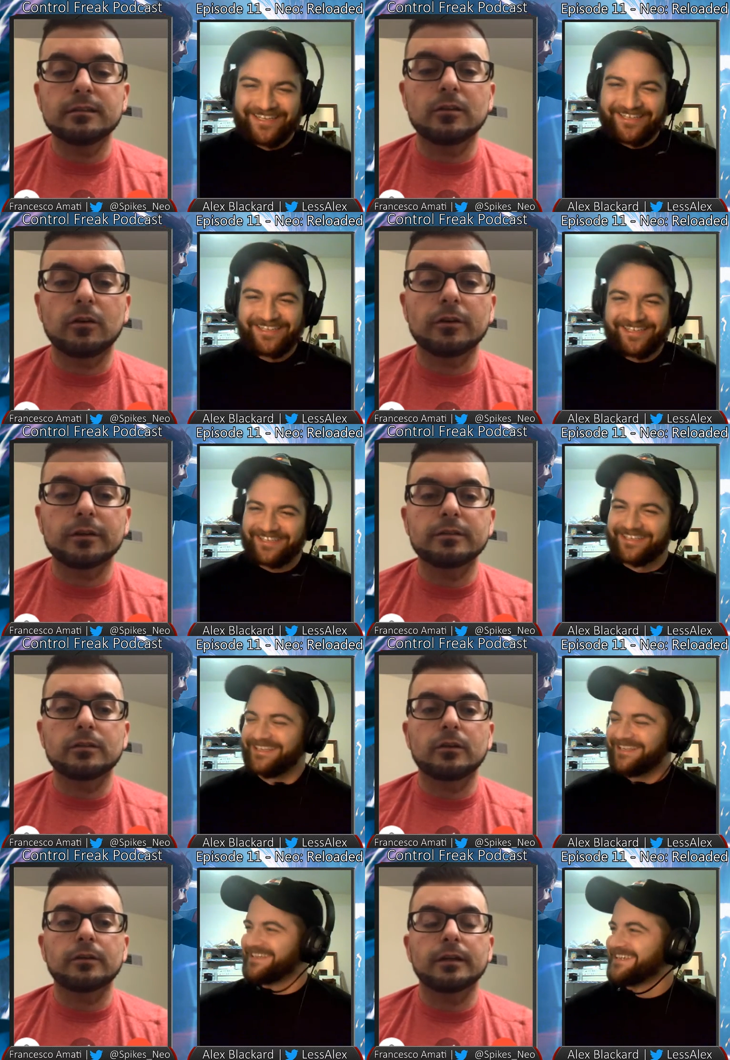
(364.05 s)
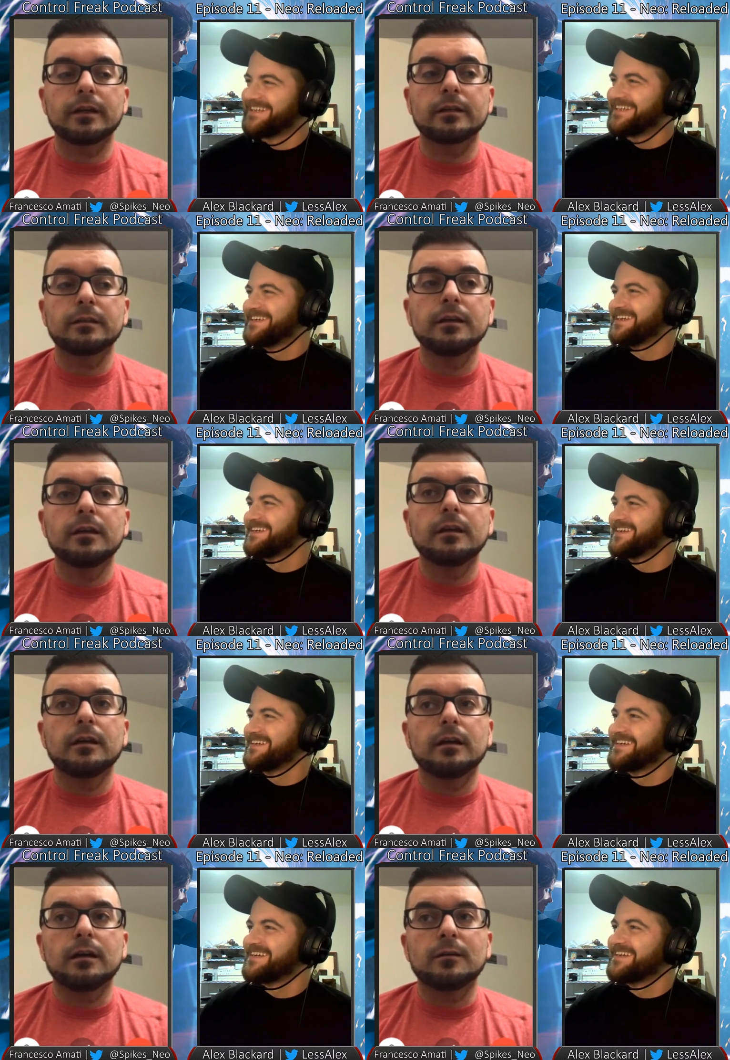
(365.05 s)
Speaker 1: hard. It is hard, and
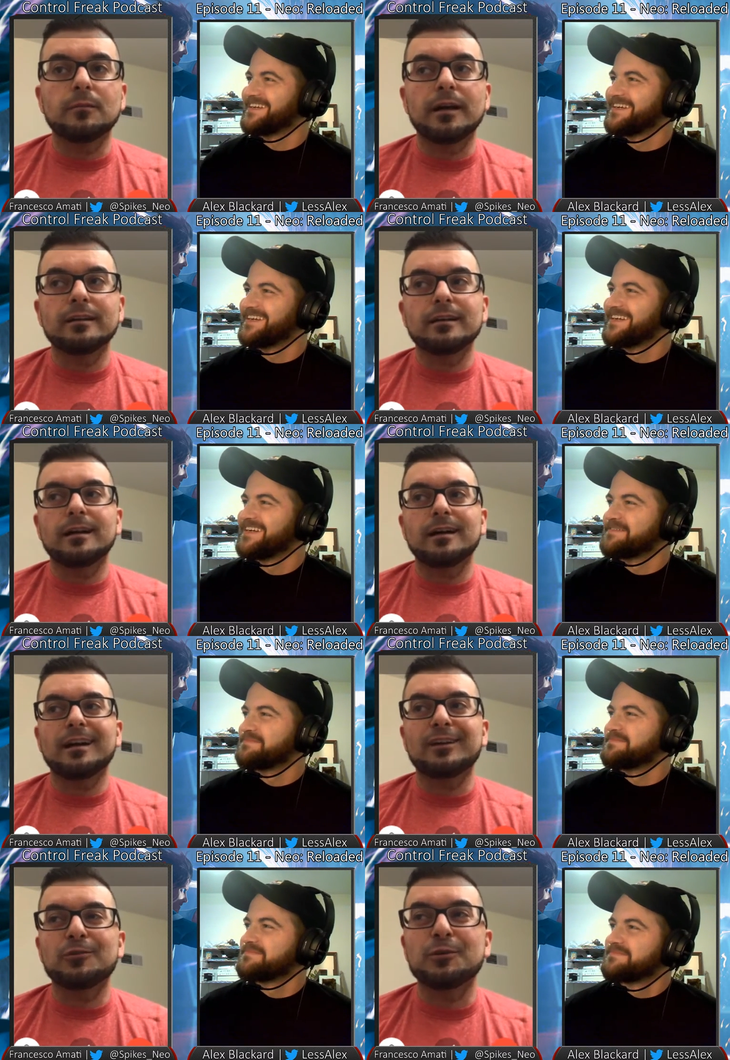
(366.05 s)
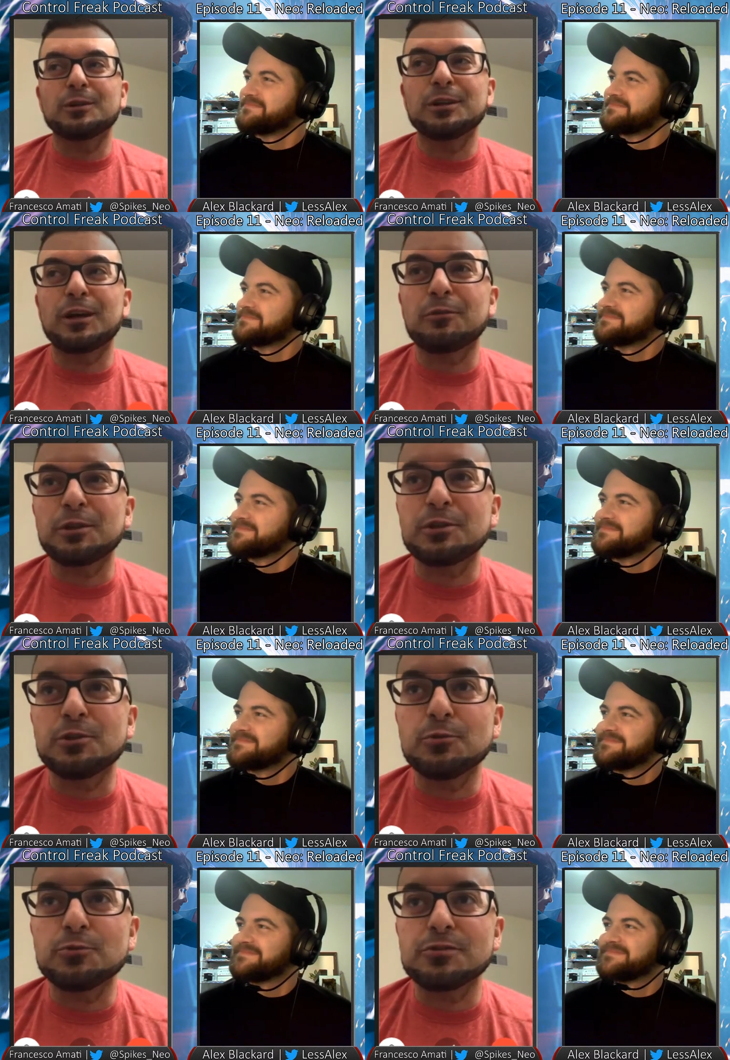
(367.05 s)
I don't want to
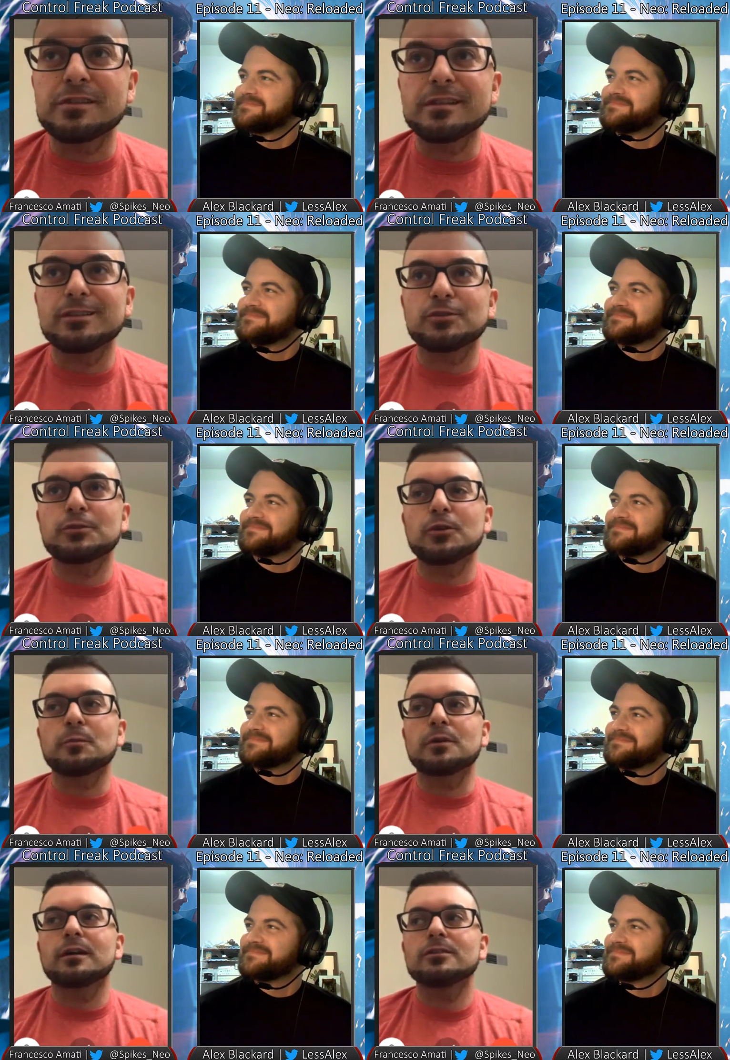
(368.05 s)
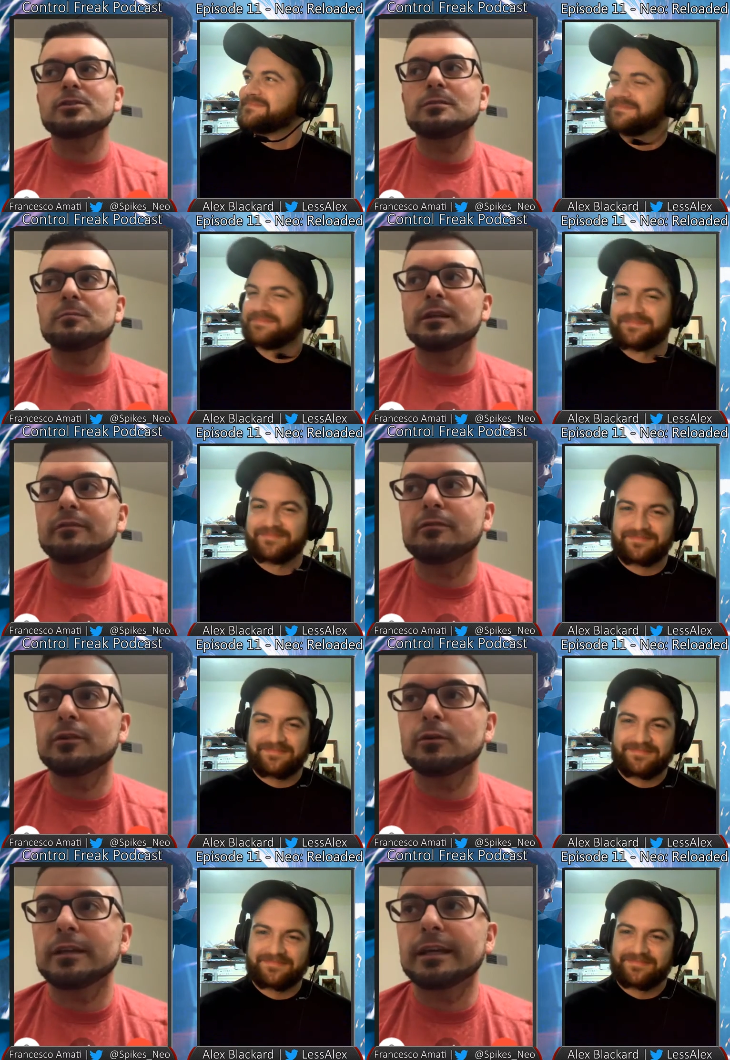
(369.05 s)
use this terminology, but I
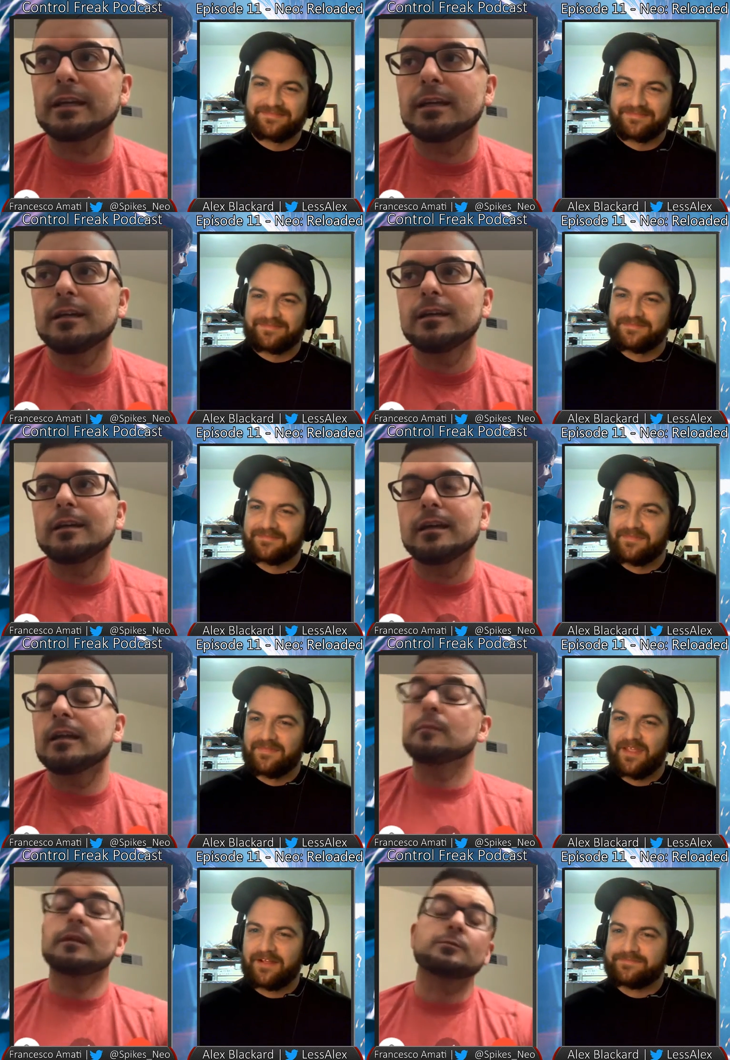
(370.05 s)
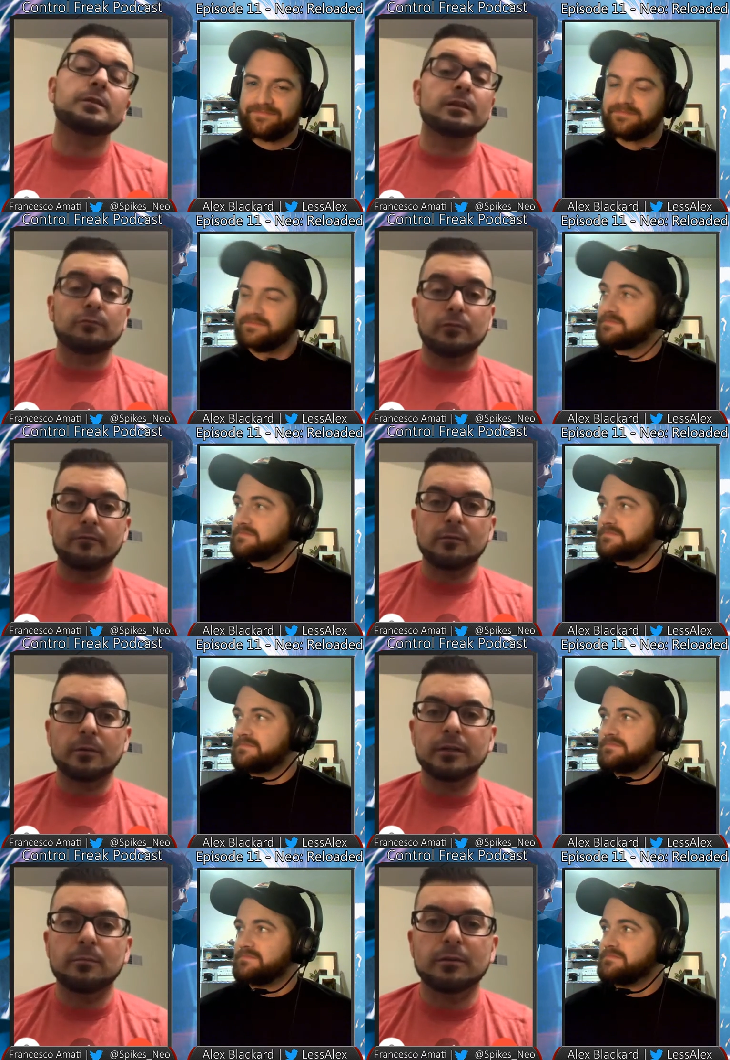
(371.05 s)
feel like, and I'm not speaking for
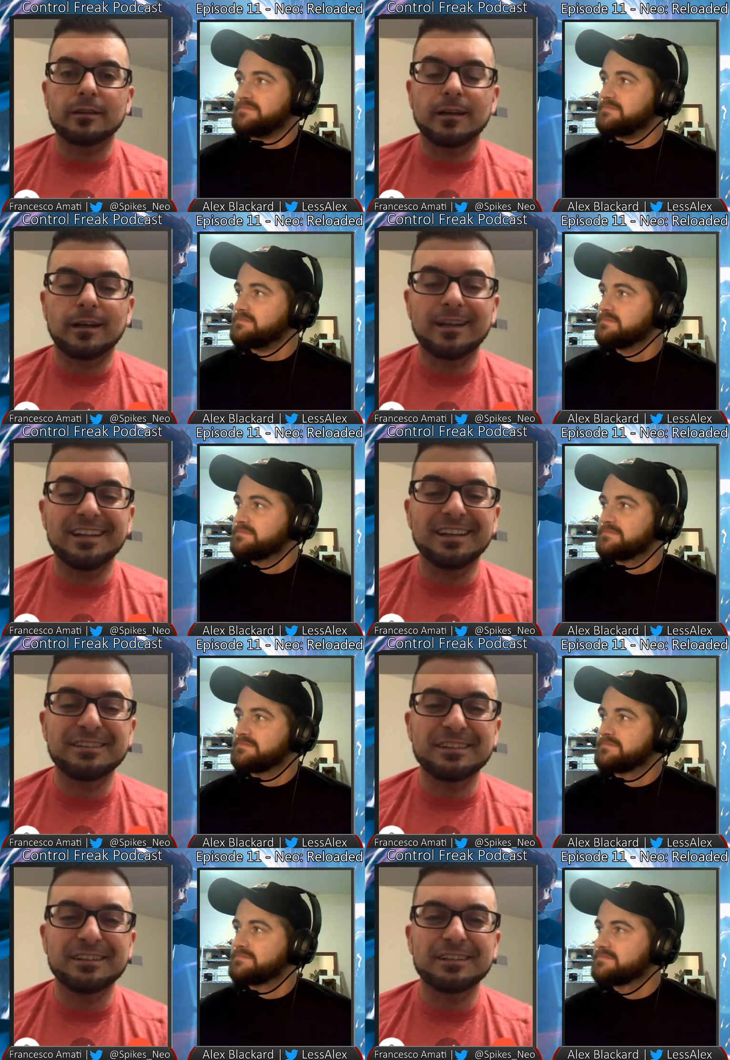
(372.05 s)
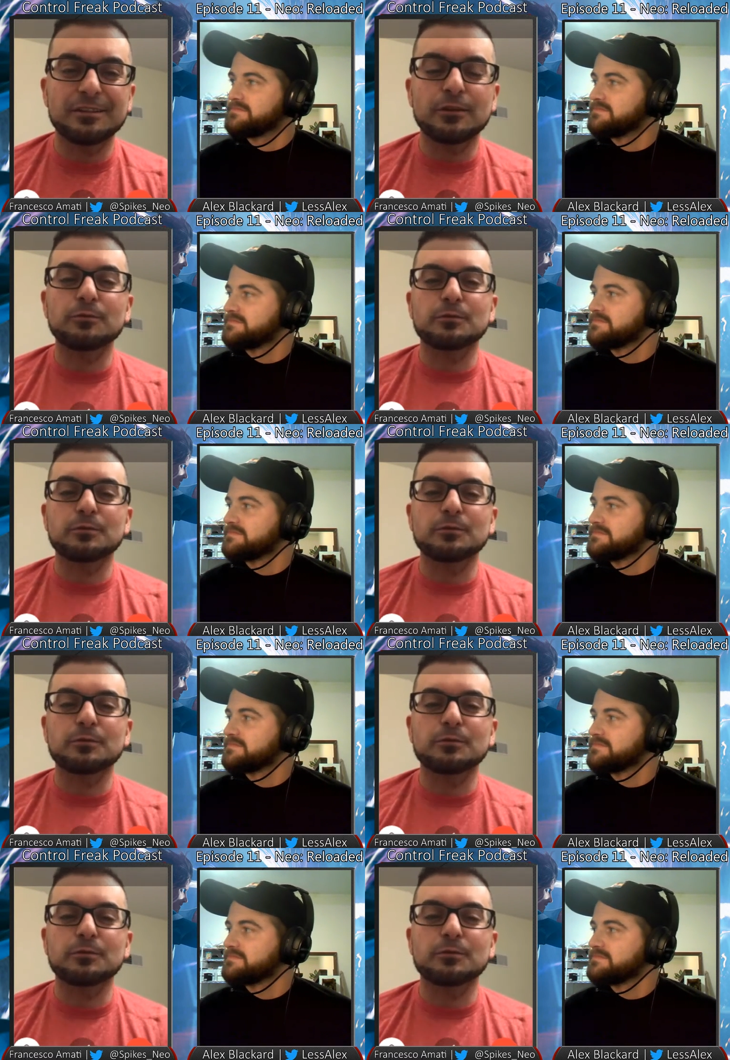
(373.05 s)
everybody, but there was a